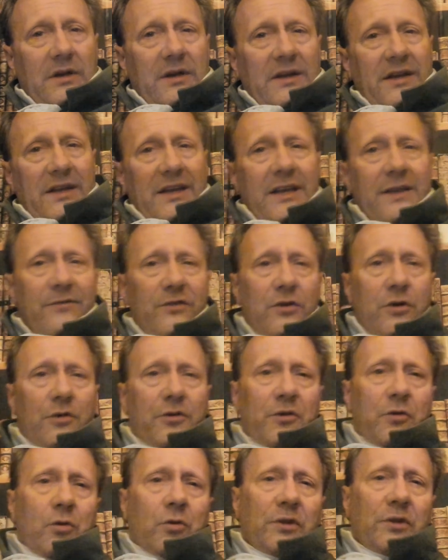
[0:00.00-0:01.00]
Even though
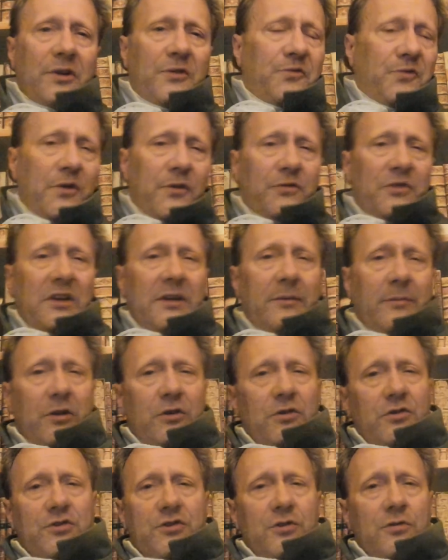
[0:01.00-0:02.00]
there are only 15
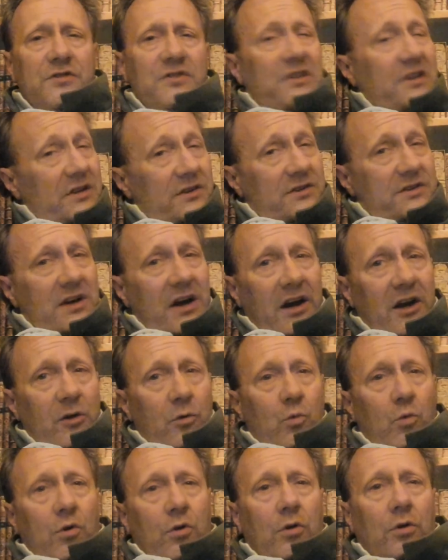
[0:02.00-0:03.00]
million Jews in the entire
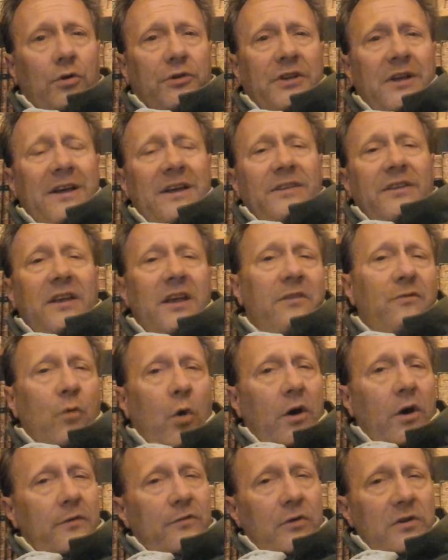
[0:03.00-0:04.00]
world, they have
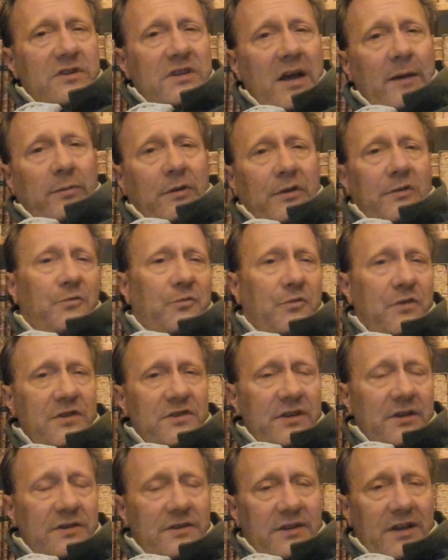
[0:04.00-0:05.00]
won, for example, in
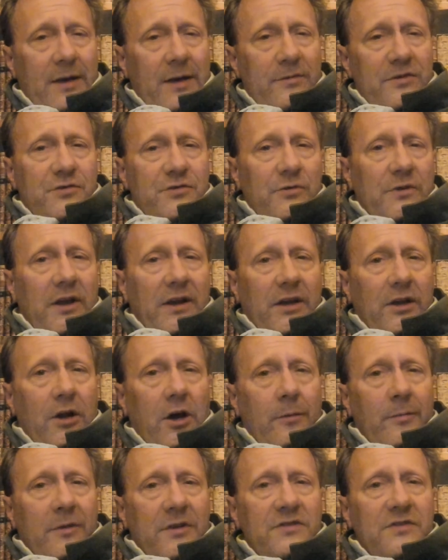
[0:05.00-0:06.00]
physics, chemistry,
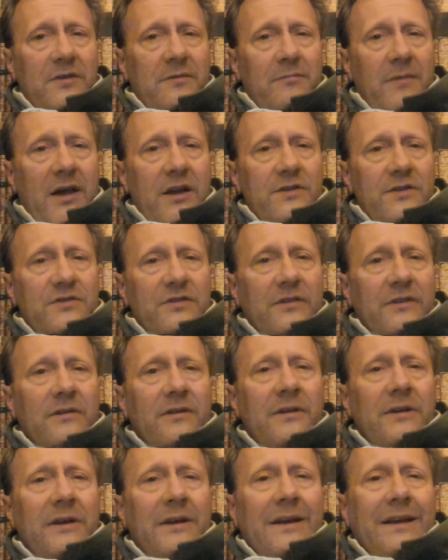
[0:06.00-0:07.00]
economics, and medicine,
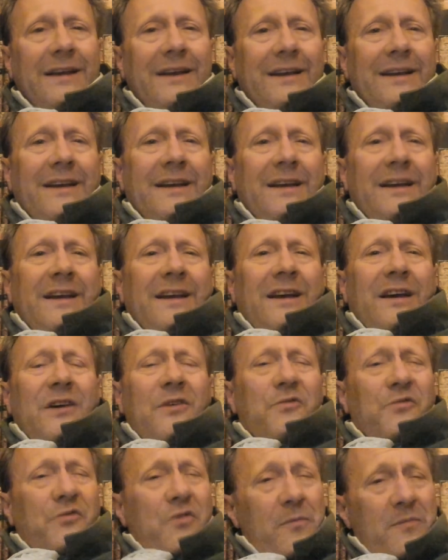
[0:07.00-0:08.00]

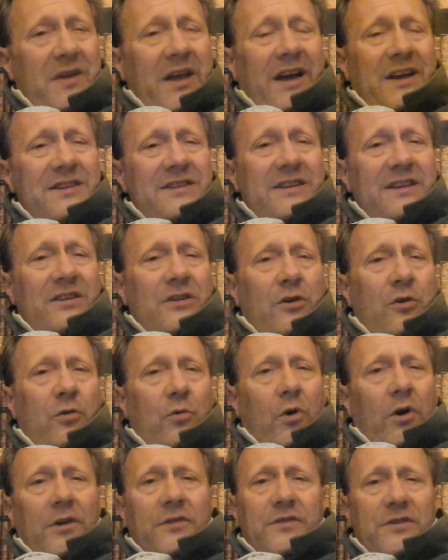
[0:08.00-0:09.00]
from
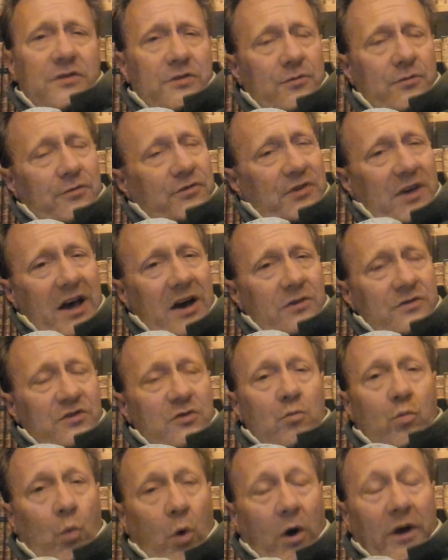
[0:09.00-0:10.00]
1901 to
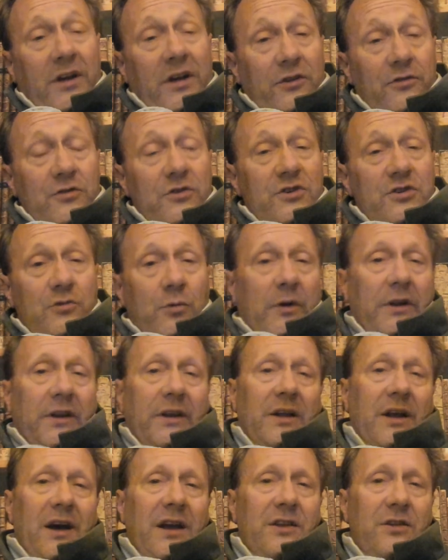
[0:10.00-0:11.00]
2000,
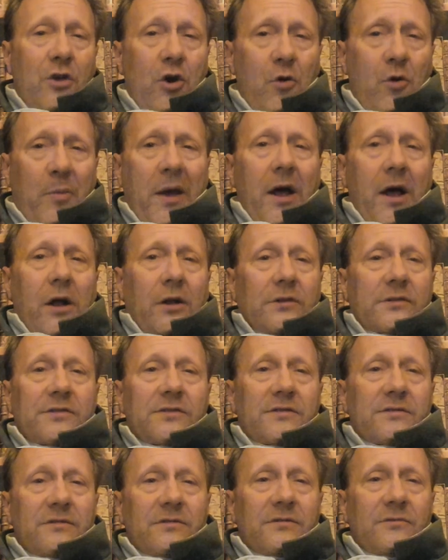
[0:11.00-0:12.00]
129
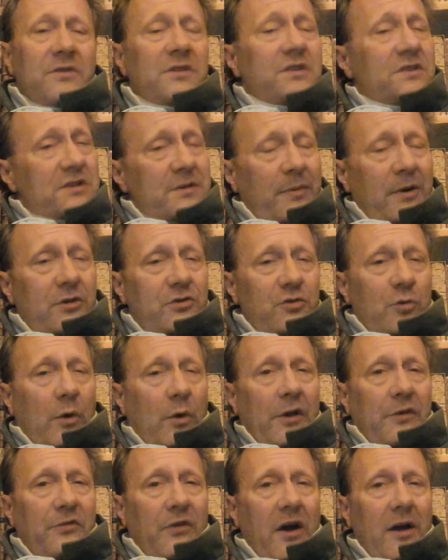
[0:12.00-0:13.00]
Nobels, which is about
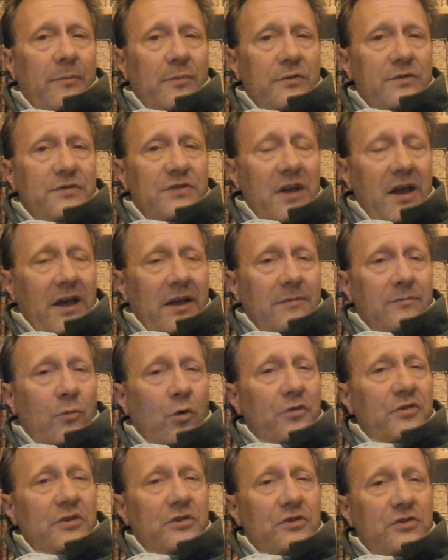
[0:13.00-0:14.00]
25%,
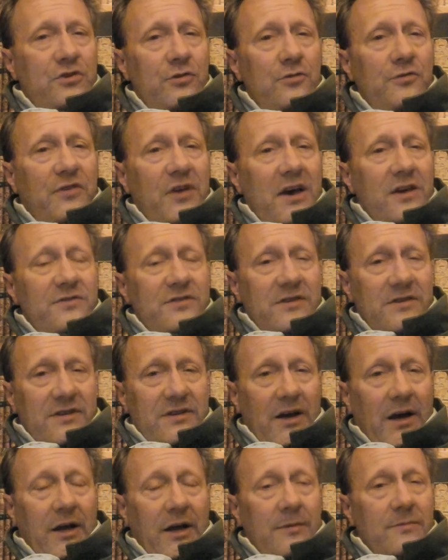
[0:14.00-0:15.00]
more than 2,000
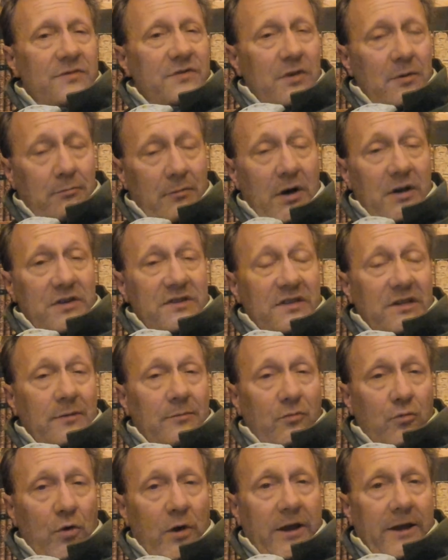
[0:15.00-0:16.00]
times the
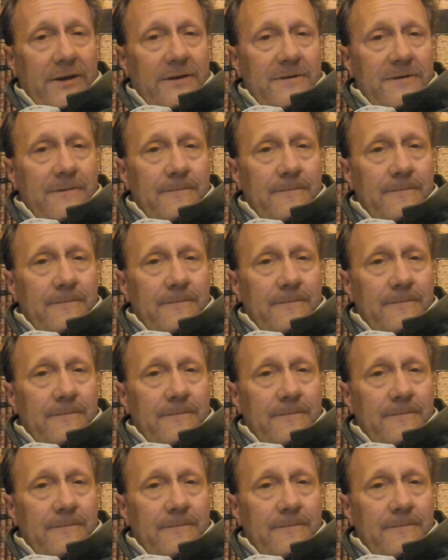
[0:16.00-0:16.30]
Muslim rate.